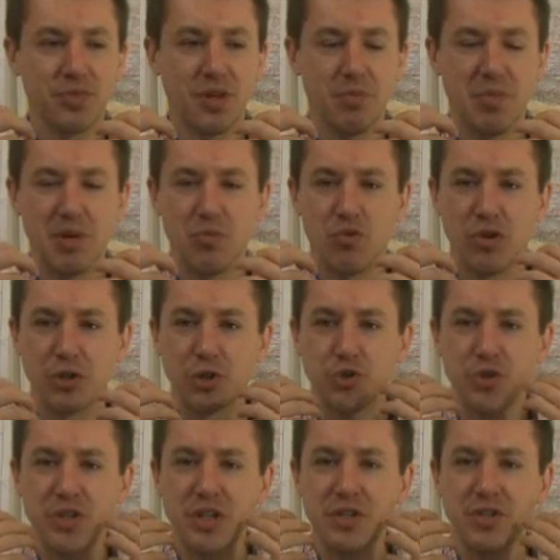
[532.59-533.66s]
a bit more
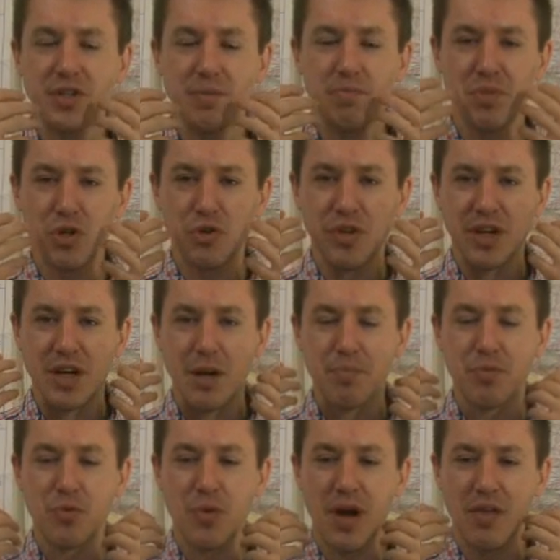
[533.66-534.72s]
stringency building
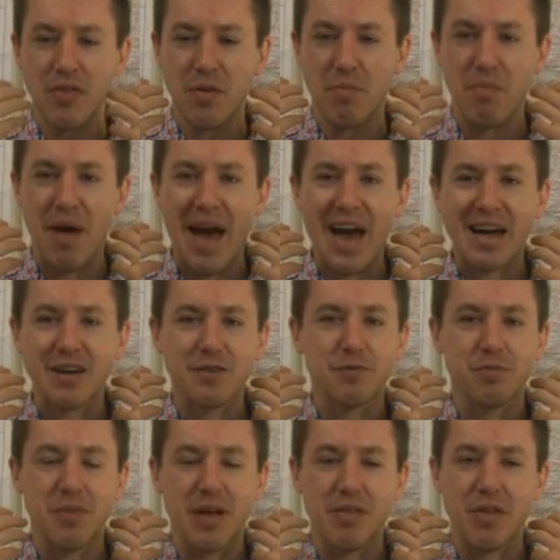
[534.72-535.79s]
up around the back of
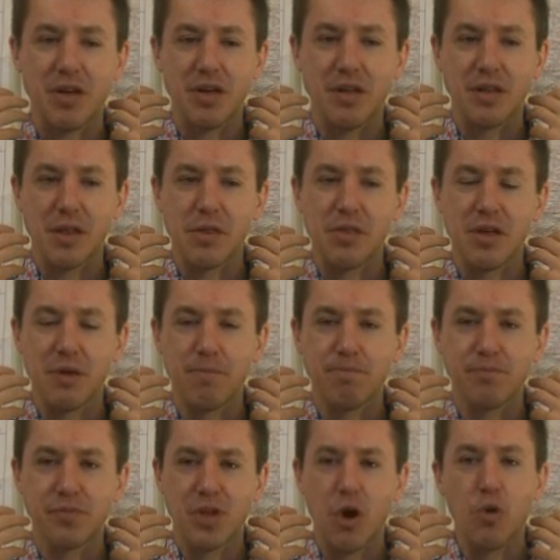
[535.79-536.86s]
the
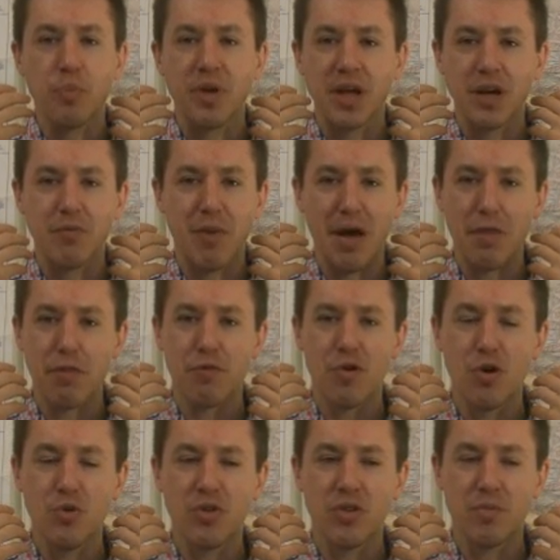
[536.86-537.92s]
opening of my
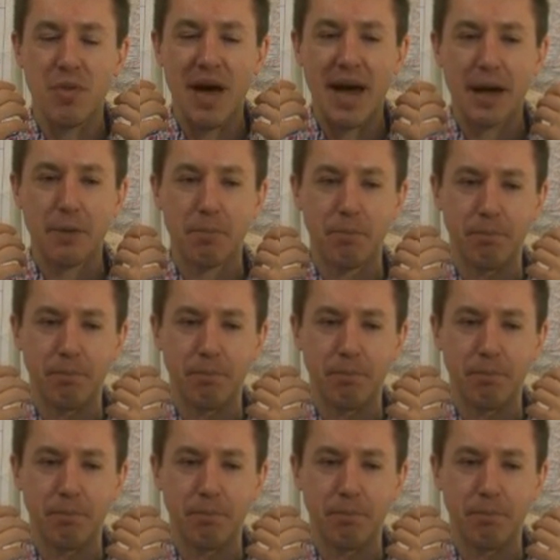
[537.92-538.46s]
throat in the back.